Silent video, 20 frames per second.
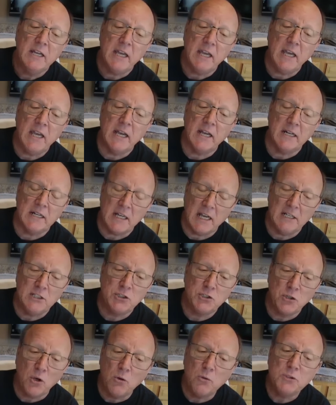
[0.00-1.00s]
and I
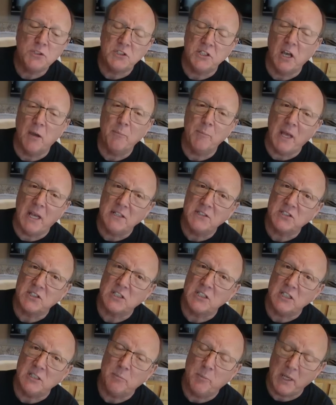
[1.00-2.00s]
chose them
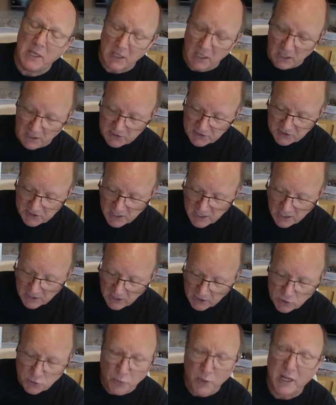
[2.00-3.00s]
basically because
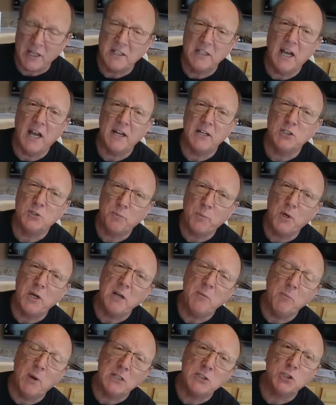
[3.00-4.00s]
a Dreadnought is pretty
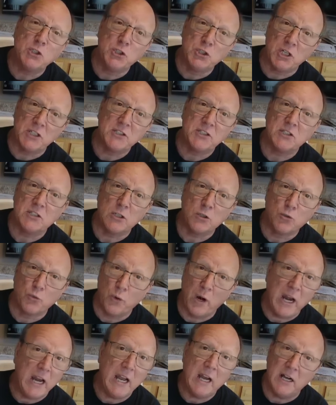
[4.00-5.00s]
much just
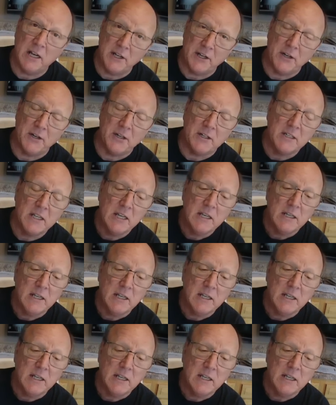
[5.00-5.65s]
gray iron,